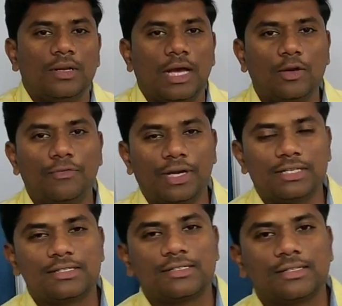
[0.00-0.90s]
Hello
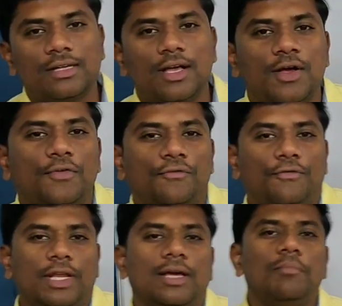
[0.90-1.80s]
friends,
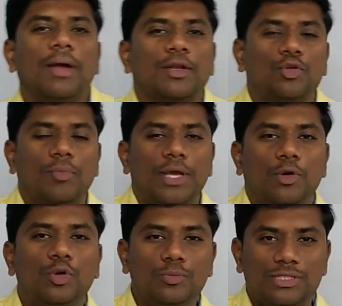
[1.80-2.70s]
welcome back to my
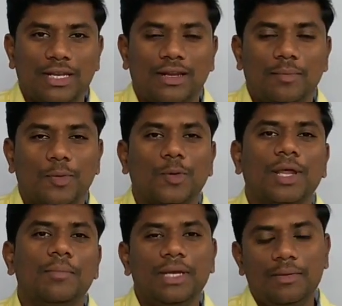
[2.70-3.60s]
YouTube channel
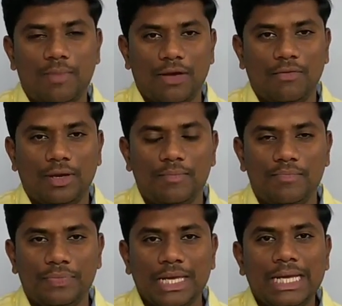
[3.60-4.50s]
Programming in My Way.
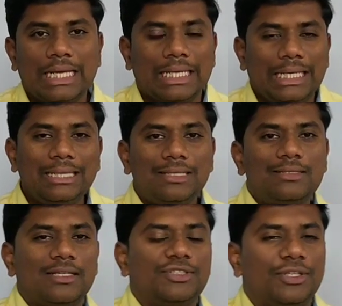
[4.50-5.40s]
In
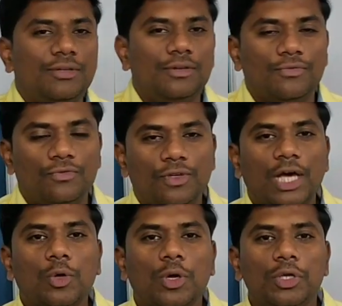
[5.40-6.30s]
this session, we
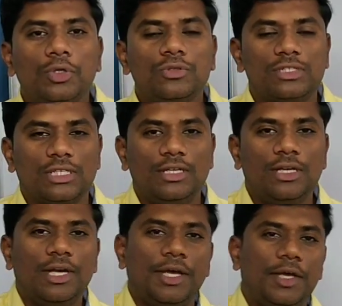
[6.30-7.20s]
are going to
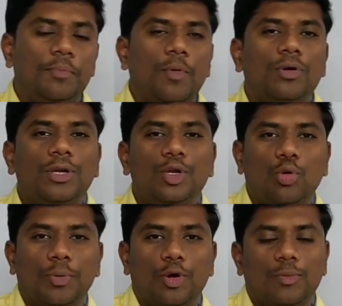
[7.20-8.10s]
see important
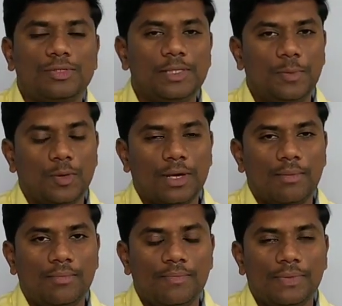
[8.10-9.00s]
topic of C
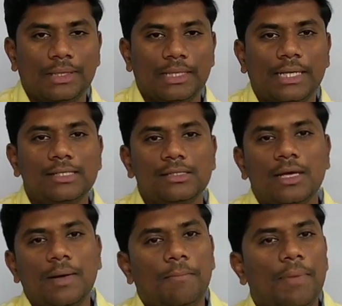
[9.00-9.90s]
program, that is
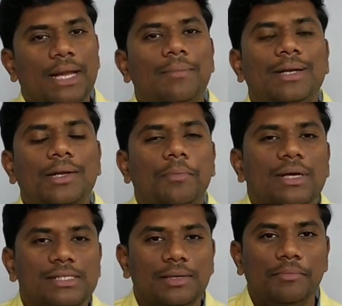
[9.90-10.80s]
parameter
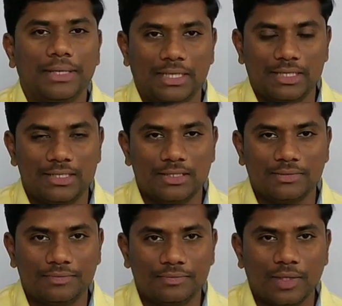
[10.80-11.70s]
passing
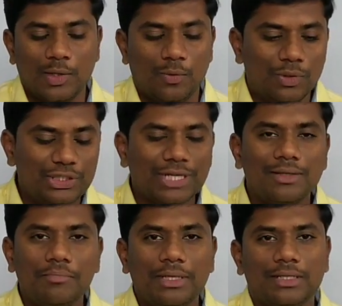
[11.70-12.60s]
methods. Which are
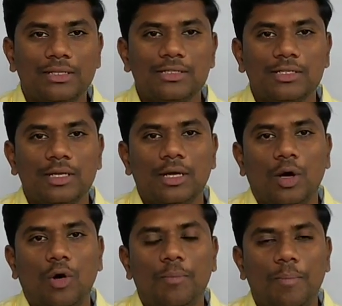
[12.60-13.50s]
the methods
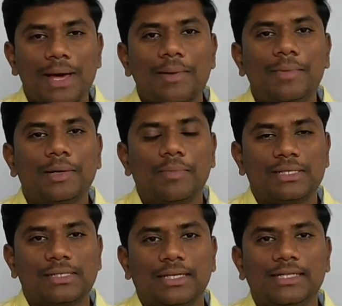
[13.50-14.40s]
of parameter
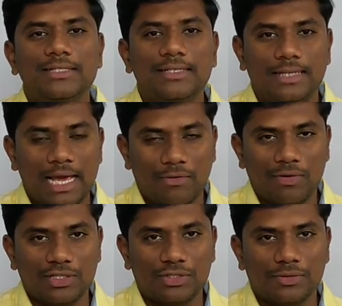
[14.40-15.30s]
passing in C
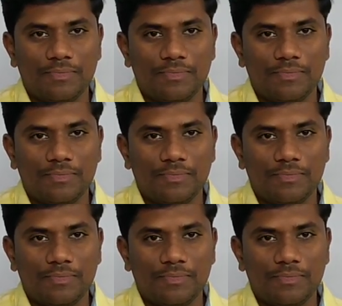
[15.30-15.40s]
language?